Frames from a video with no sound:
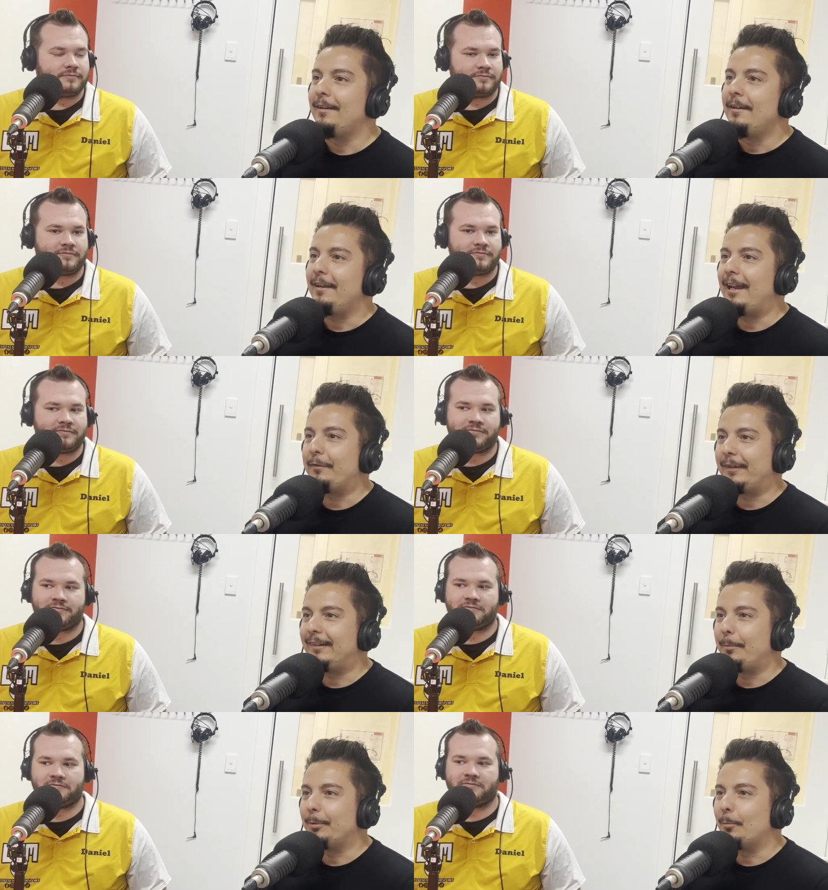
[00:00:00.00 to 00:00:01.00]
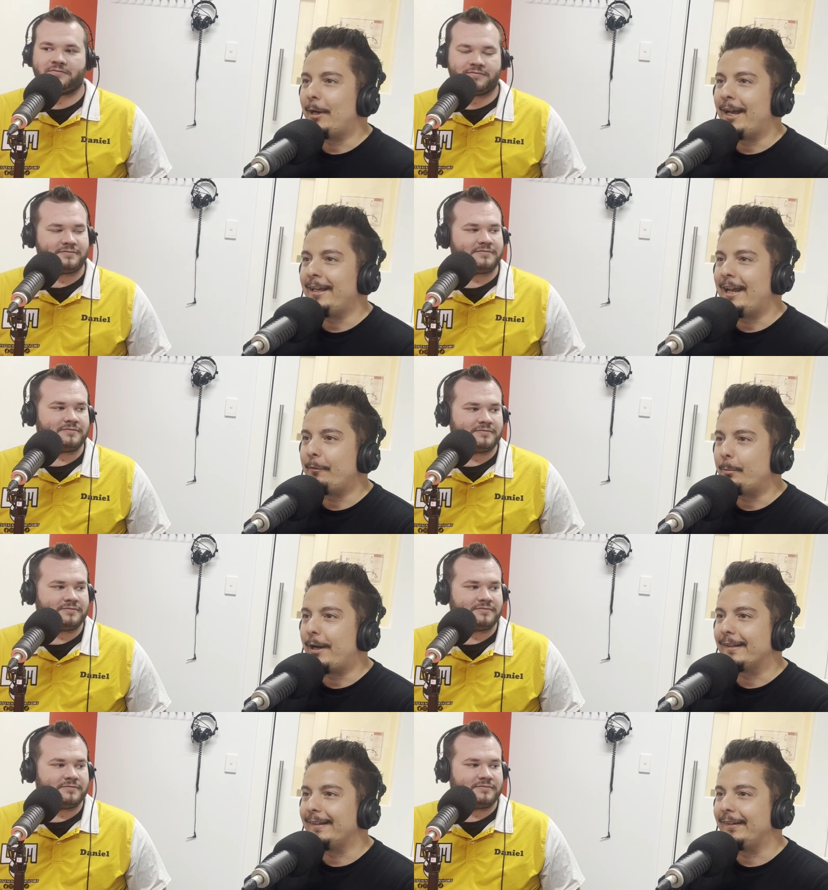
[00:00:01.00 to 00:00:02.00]
Speaker 1: every step of the way, every
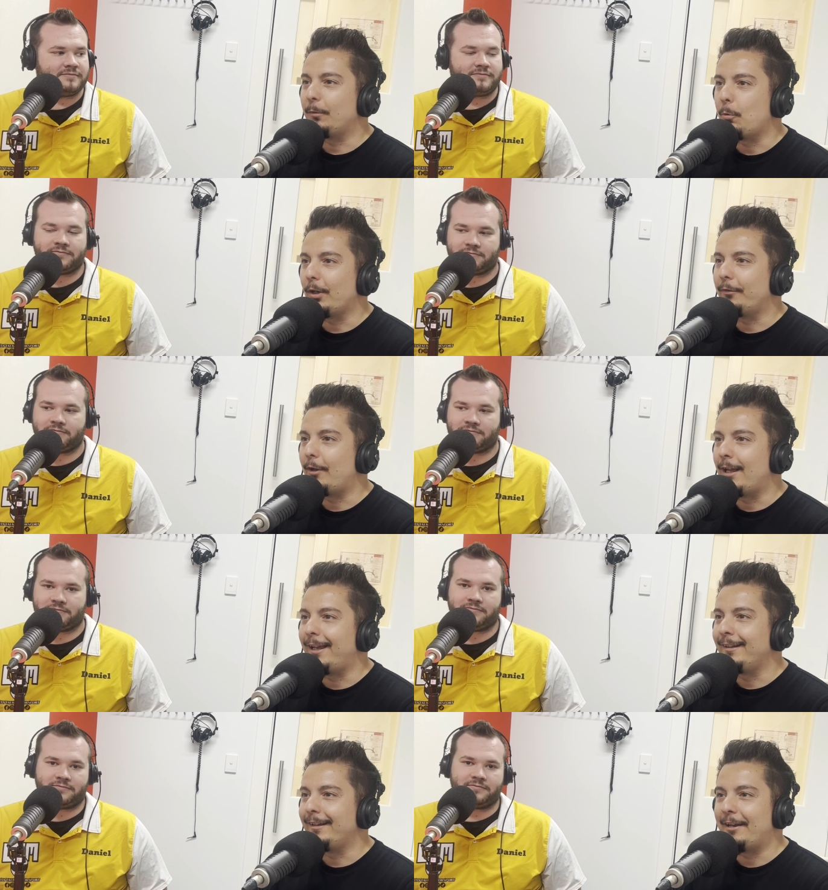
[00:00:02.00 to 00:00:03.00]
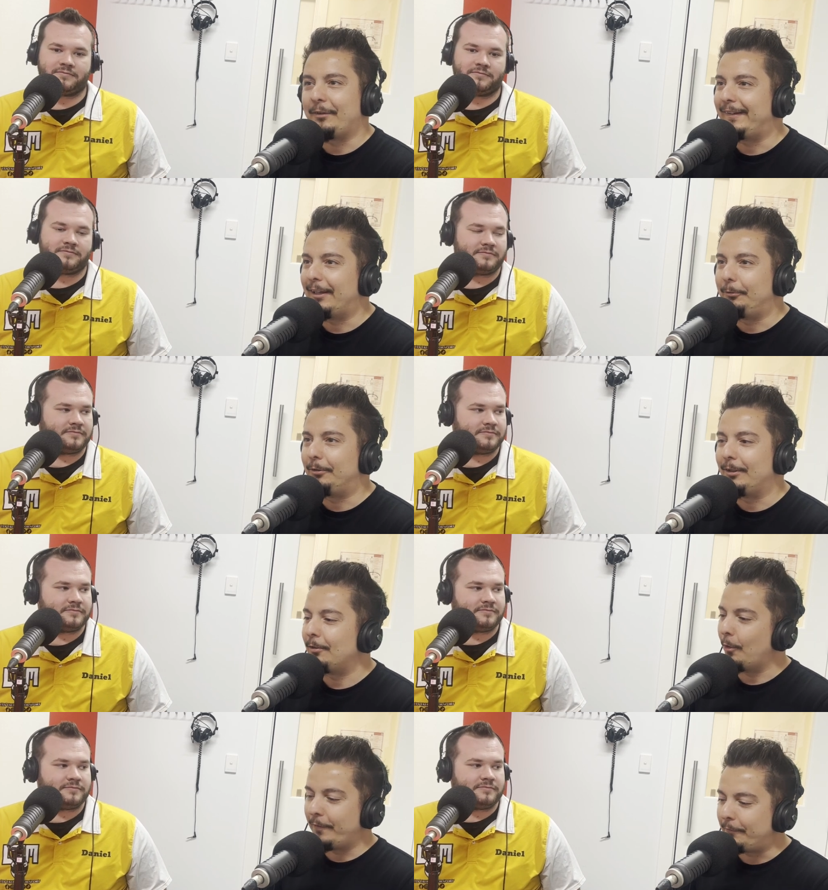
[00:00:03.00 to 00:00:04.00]
practice, qualifying, every session
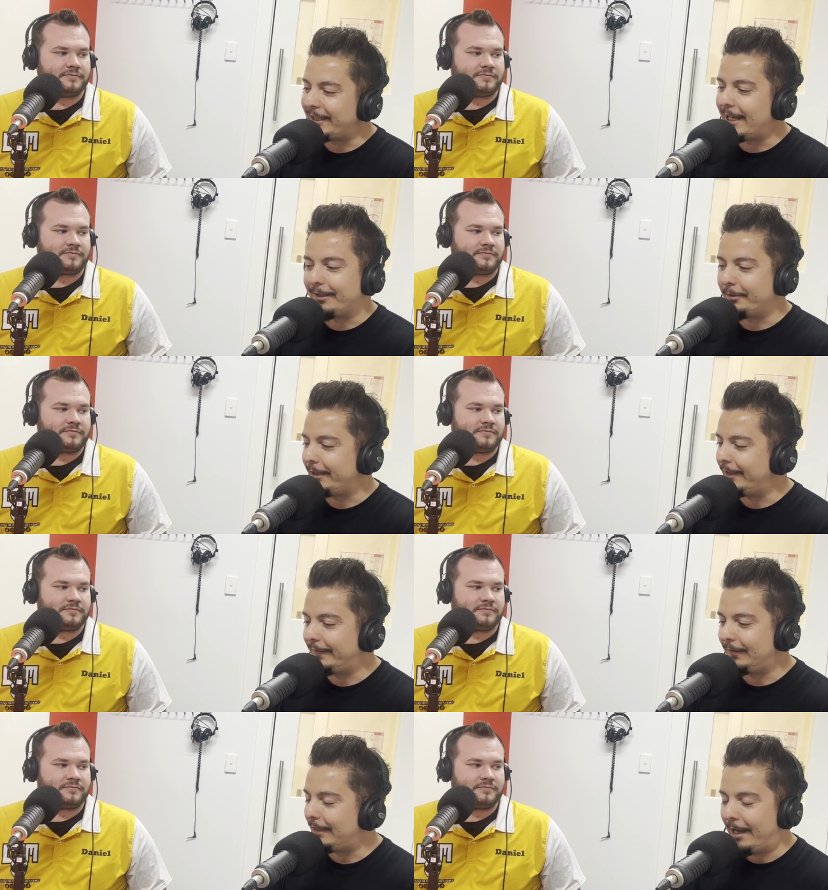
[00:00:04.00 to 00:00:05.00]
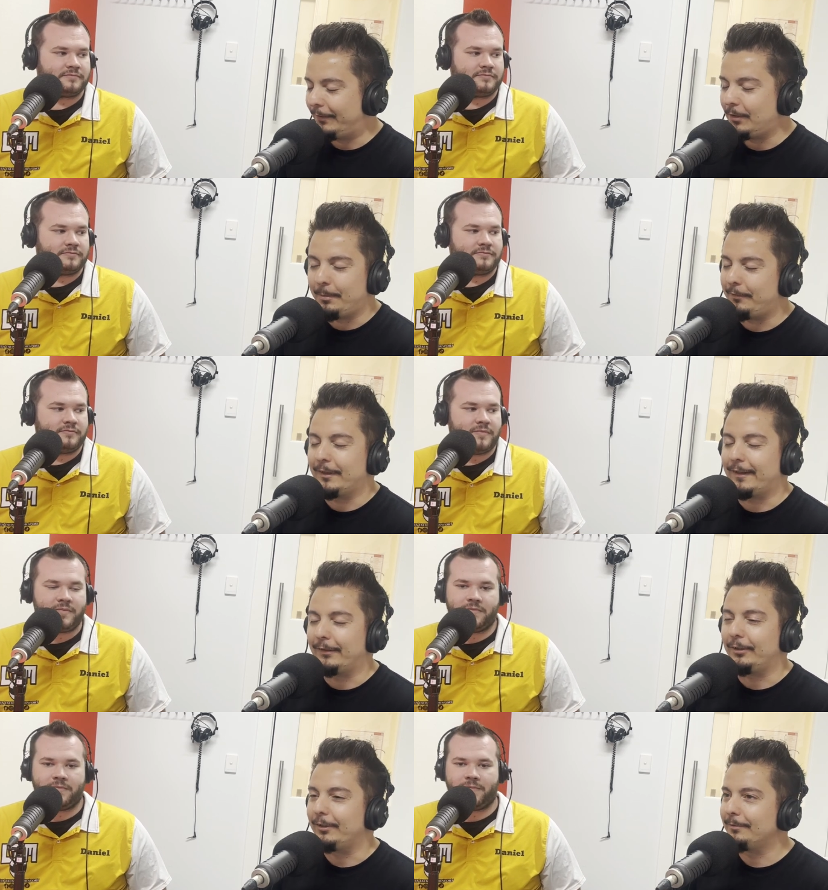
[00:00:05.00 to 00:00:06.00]
of every category. It's yeah, it's going to be
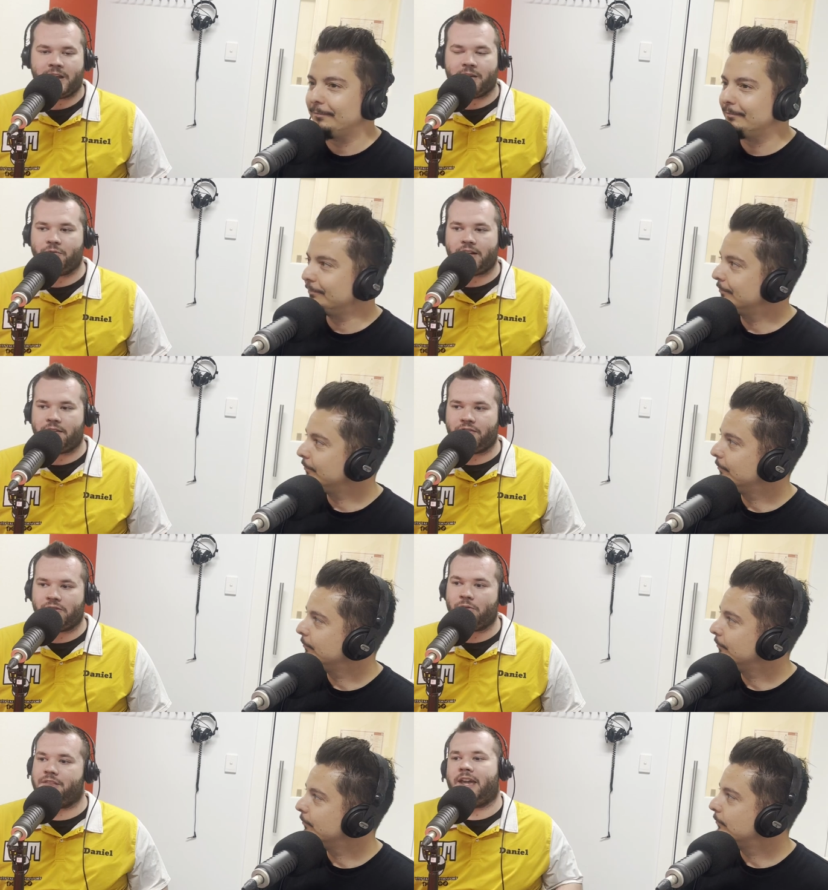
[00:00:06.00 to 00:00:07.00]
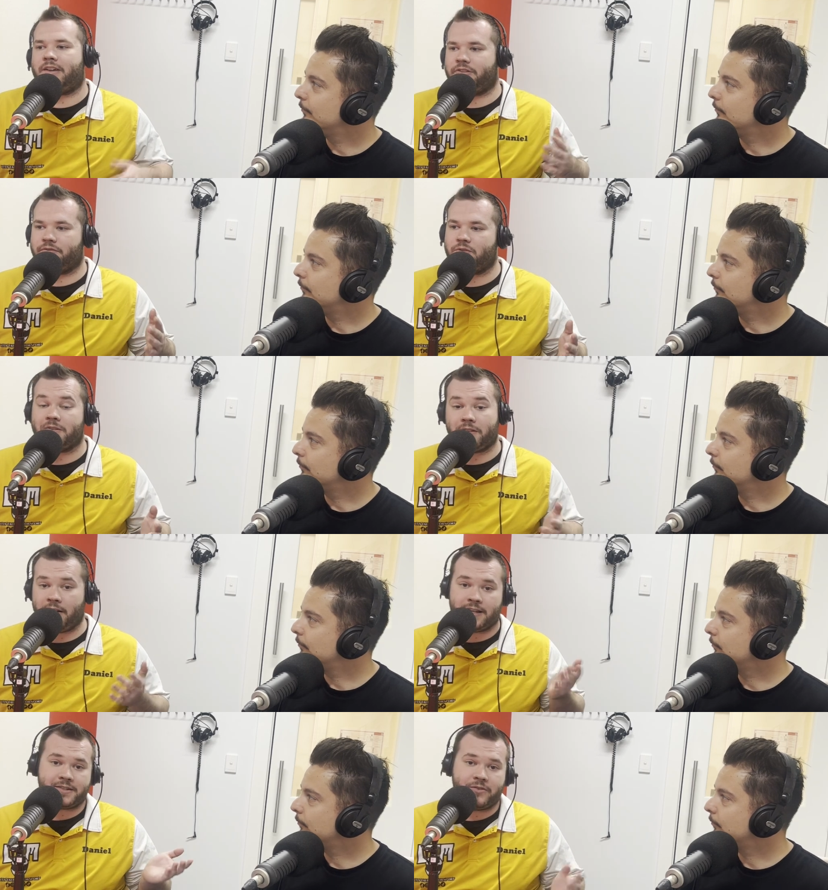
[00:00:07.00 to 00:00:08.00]
fantastic.
Speaker 2: Yeah, and we'll cover all the action, of course, on
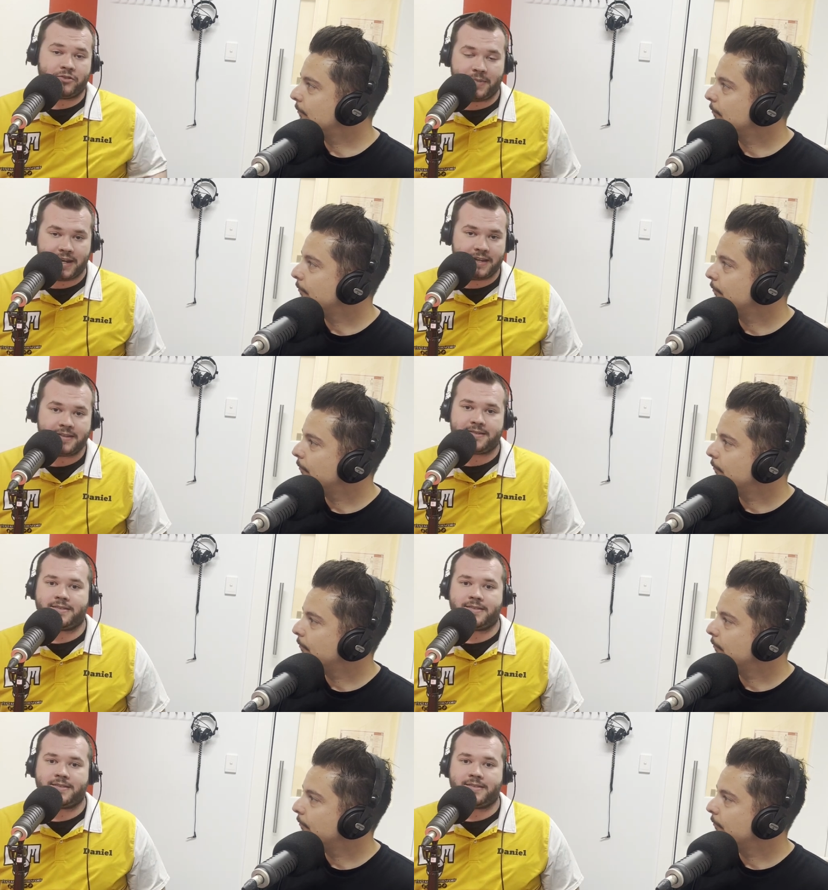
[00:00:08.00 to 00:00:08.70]
our social medias as